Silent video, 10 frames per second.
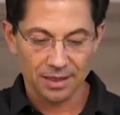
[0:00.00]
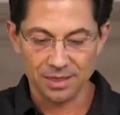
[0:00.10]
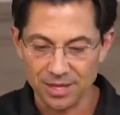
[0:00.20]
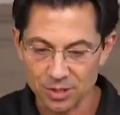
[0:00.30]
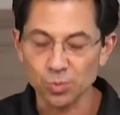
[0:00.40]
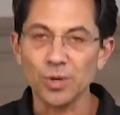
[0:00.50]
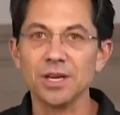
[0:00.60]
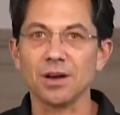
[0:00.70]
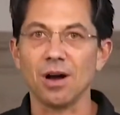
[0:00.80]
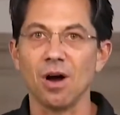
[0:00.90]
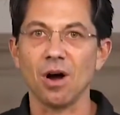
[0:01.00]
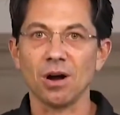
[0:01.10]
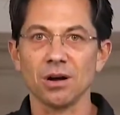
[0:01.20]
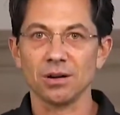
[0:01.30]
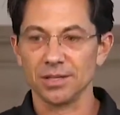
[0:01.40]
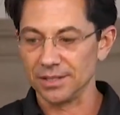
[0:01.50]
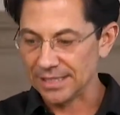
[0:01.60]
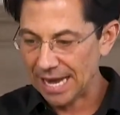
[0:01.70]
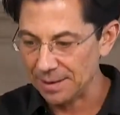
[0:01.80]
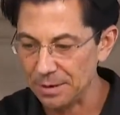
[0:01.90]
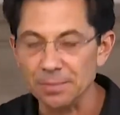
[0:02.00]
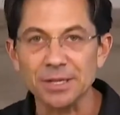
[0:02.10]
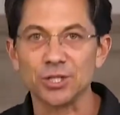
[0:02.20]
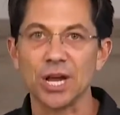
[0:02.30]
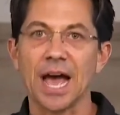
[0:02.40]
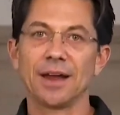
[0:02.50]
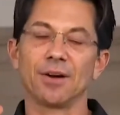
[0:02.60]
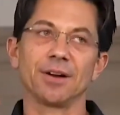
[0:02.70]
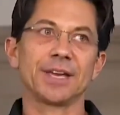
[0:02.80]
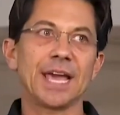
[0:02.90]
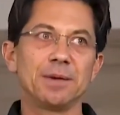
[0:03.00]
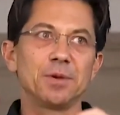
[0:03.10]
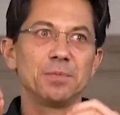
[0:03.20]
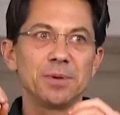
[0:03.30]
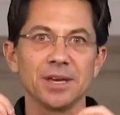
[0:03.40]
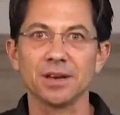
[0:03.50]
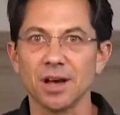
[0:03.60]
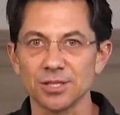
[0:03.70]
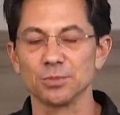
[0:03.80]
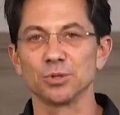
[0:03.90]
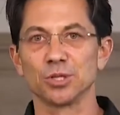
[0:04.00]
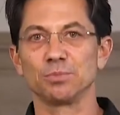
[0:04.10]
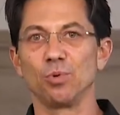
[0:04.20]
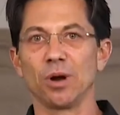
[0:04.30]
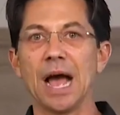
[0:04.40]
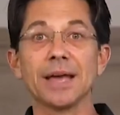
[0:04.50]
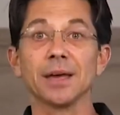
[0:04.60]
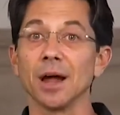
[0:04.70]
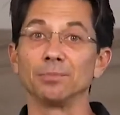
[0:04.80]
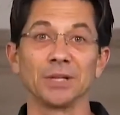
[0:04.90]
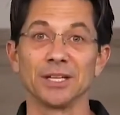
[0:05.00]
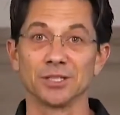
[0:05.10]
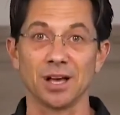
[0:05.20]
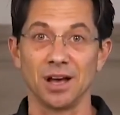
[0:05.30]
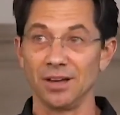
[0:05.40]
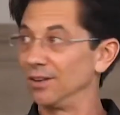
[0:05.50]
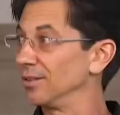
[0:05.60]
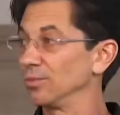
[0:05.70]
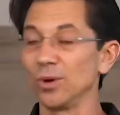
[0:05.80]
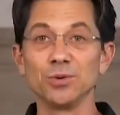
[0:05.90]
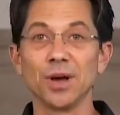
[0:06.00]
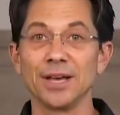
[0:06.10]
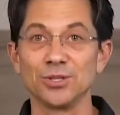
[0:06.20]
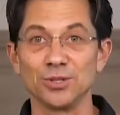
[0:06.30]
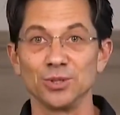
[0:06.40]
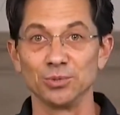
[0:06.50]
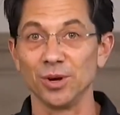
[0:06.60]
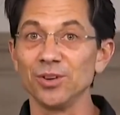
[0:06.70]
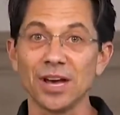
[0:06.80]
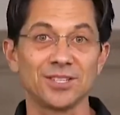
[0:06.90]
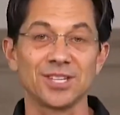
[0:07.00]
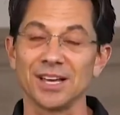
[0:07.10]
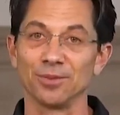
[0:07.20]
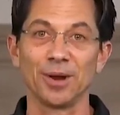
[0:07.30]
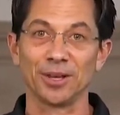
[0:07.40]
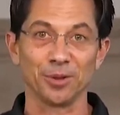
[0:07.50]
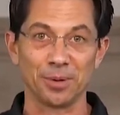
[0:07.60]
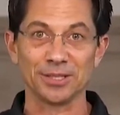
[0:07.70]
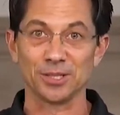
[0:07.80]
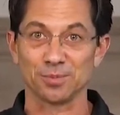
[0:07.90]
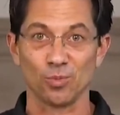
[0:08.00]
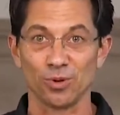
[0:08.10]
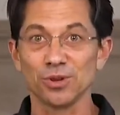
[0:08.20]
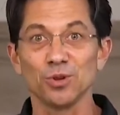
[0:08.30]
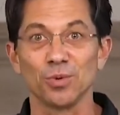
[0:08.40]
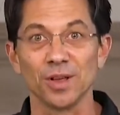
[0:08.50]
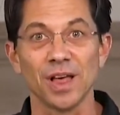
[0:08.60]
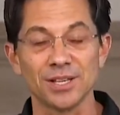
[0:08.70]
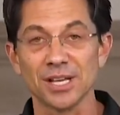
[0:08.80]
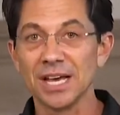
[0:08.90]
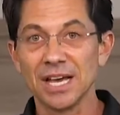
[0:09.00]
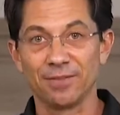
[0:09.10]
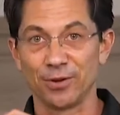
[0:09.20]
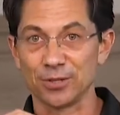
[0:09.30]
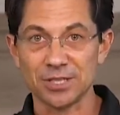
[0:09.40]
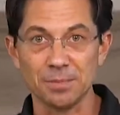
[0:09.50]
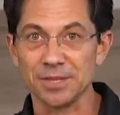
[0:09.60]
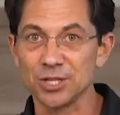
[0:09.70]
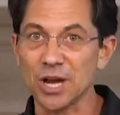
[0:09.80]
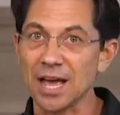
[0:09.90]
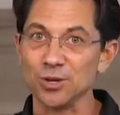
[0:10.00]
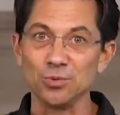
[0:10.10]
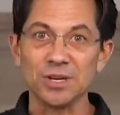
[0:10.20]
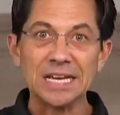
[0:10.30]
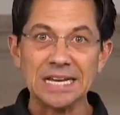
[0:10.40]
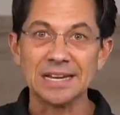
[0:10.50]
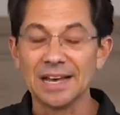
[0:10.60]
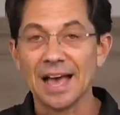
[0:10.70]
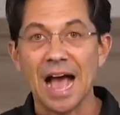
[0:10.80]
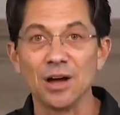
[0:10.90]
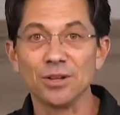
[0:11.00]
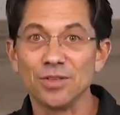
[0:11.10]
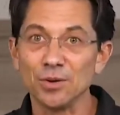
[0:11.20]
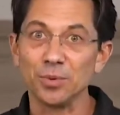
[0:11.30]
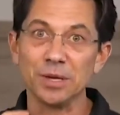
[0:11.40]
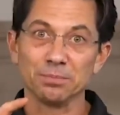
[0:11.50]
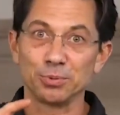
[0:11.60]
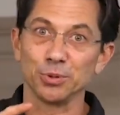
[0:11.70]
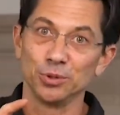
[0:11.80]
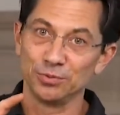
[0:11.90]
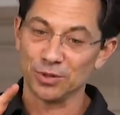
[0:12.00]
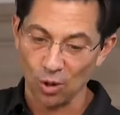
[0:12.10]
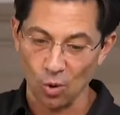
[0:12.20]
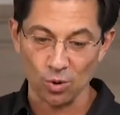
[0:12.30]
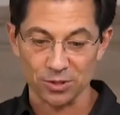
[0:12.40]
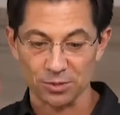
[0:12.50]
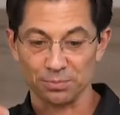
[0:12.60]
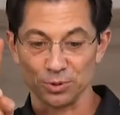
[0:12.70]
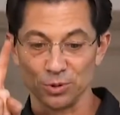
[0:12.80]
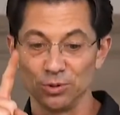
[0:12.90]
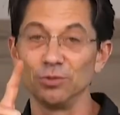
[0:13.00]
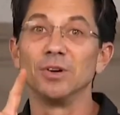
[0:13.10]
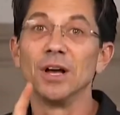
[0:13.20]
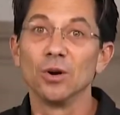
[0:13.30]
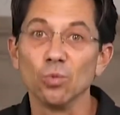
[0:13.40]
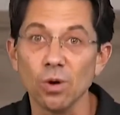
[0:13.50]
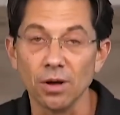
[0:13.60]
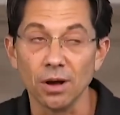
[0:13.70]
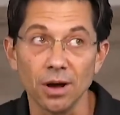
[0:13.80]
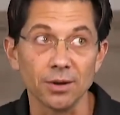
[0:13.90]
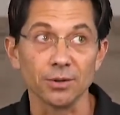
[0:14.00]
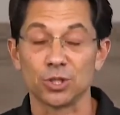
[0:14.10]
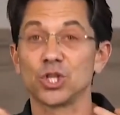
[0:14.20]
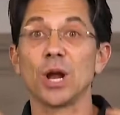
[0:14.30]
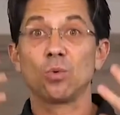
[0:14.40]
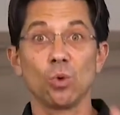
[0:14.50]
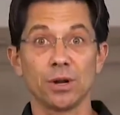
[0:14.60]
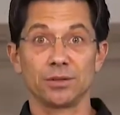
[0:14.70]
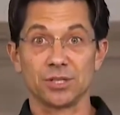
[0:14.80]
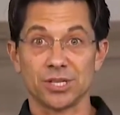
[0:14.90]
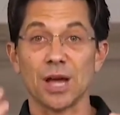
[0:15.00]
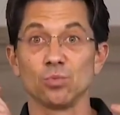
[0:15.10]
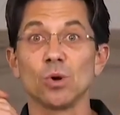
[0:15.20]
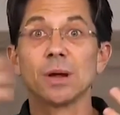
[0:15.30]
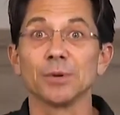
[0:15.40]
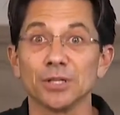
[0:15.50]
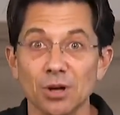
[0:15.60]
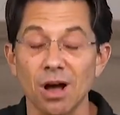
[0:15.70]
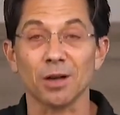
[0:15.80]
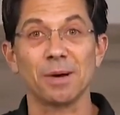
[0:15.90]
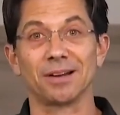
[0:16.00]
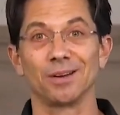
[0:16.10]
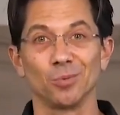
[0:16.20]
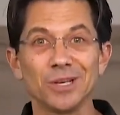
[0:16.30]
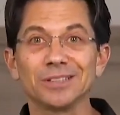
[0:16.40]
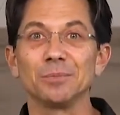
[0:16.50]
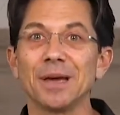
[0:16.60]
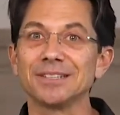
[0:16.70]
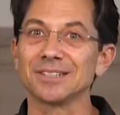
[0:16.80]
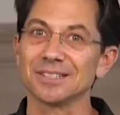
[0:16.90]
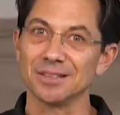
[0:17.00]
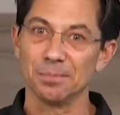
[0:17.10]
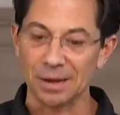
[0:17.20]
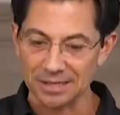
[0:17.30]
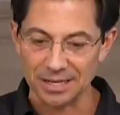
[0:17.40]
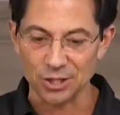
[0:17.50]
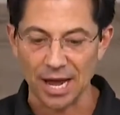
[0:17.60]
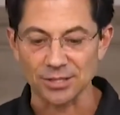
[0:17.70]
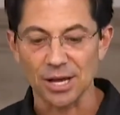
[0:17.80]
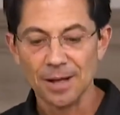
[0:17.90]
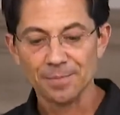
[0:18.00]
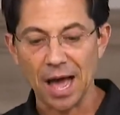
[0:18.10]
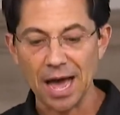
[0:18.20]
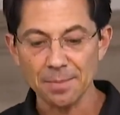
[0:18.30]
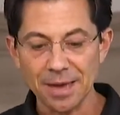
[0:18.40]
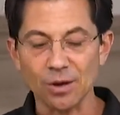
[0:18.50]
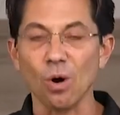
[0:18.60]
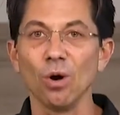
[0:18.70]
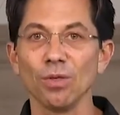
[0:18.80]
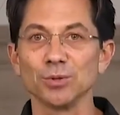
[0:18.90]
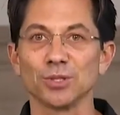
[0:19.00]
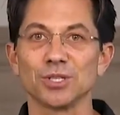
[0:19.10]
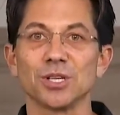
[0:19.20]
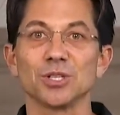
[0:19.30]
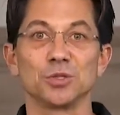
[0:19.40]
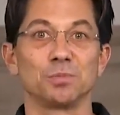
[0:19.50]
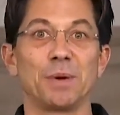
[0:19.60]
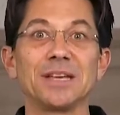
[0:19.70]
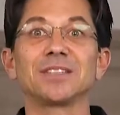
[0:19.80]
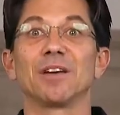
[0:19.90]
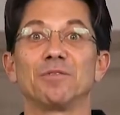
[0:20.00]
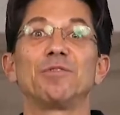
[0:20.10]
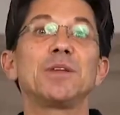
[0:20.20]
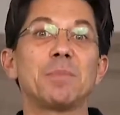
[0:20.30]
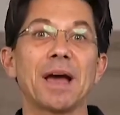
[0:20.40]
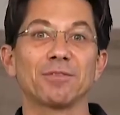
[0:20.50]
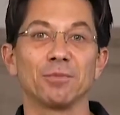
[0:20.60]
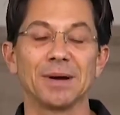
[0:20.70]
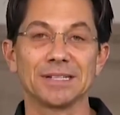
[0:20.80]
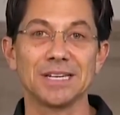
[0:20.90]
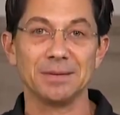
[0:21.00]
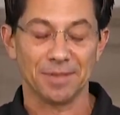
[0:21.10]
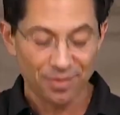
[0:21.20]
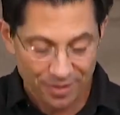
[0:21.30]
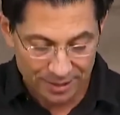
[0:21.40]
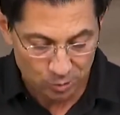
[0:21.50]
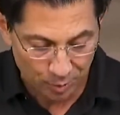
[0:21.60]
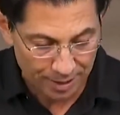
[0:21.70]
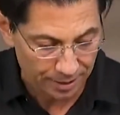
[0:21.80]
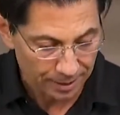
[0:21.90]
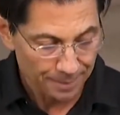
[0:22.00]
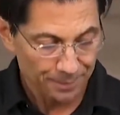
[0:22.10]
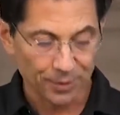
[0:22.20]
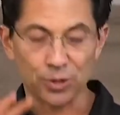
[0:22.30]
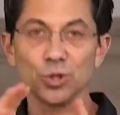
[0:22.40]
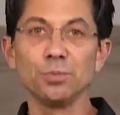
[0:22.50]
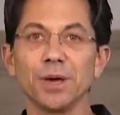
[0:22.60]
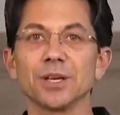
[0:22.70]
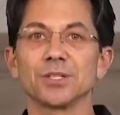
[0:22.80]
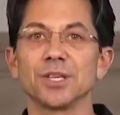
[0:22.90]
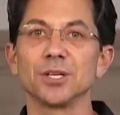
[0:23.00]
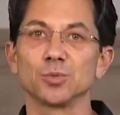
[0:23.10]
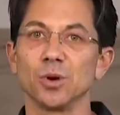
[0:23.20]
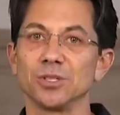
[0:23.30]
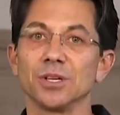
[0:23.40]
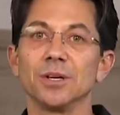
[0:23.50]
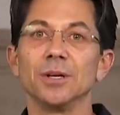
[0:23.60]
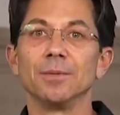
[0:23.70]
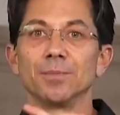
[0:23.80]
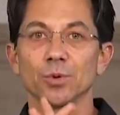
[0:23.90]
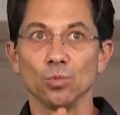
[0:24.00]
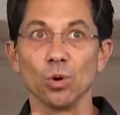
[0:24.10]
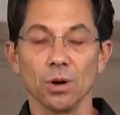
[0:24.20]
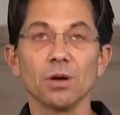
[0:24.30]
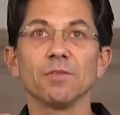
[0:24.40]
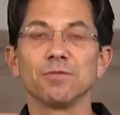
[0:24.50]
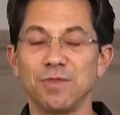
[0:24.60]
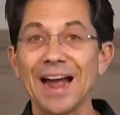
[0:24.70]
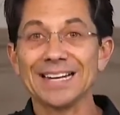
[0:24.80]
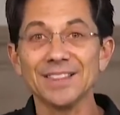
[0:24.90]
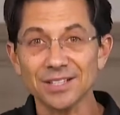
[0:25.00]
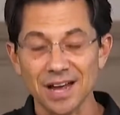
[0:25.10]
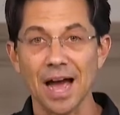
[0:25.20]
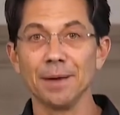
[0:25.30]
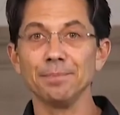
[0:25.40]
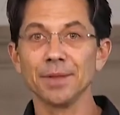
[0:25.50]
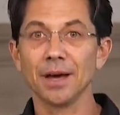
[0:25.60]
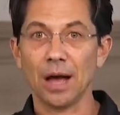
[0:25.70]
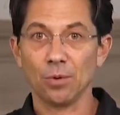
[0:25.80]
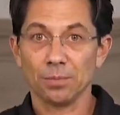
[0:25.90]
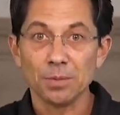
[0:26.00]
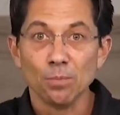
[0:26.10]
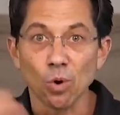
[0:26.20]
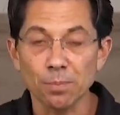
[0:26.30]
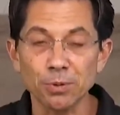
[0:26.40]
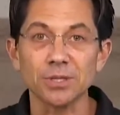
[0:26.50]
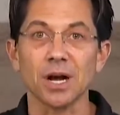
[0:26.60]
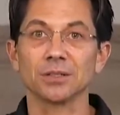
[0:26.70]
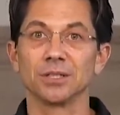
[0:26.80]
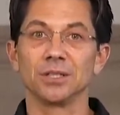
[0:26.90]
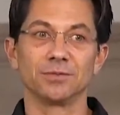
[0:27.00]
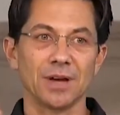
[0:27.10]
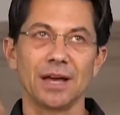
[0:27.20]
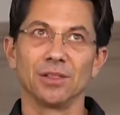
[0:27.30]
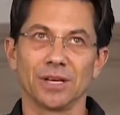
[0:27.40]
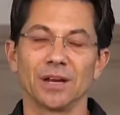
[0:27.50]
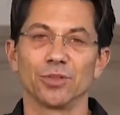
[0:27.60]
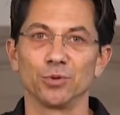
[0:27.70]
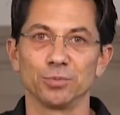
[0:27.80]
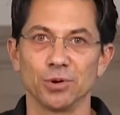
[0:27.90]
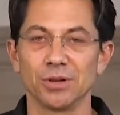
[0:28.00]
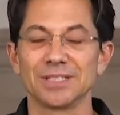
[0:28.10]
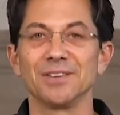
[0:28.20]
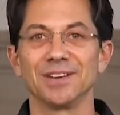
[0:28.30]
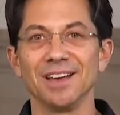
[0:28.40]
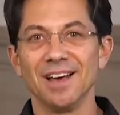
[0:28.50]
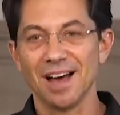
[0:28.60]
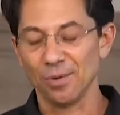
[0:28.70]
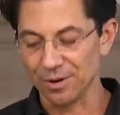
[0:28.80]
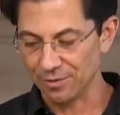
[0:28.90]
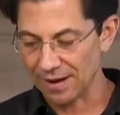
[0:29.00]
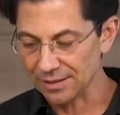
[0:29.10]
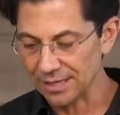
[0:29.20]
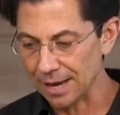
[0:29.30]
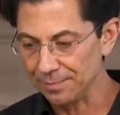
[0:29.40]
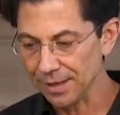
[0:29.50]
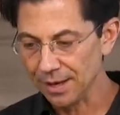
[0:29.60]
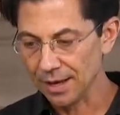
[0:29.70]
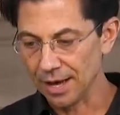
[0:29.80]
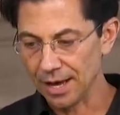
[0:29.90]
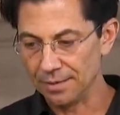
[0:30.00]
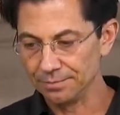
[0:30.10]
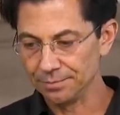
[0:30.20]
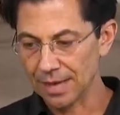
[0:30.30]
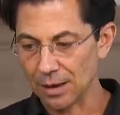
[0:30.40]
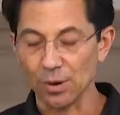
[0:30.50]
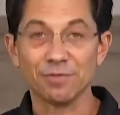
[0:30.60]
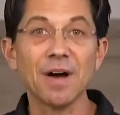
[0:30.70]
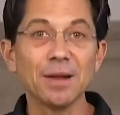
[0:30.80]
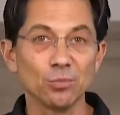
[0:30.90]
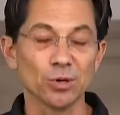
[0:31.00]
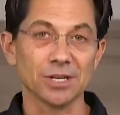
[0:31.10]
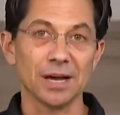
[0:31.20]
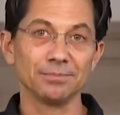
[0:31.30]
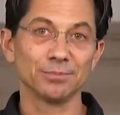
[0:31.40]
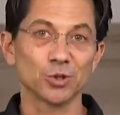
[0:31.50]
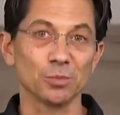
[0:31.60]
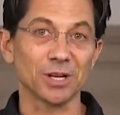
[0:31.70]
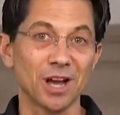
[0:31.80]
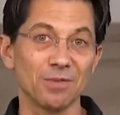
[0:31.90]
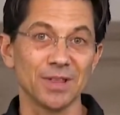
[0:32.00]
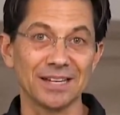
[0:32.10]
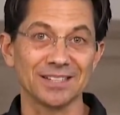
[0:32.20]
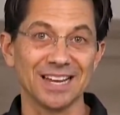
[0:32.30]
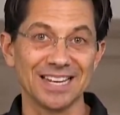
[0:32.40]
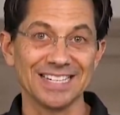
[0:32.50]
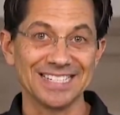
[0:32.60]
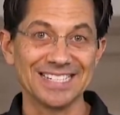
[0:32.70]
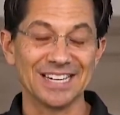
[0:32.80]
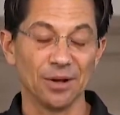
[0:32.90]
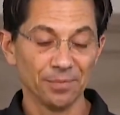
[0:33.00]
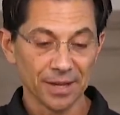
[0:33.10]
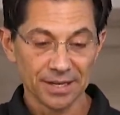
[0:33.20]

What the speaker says: This week, our KBB chat, our KBB customer support, I get updates on what you guys do, what you guys say on a regular basis, more than you realize. If there's something in the chat you need, how do you think we improve the course, or share decide what I'm going to talk about on a weekly basis in the Monday chats? I make all those decisions based on feedback from my team. And this week, the two biggest things were finding the time. I want to be more productive. I look at it through productivity. I want to find the time. How do I find more time? So I'm going to cover that tonight in detail.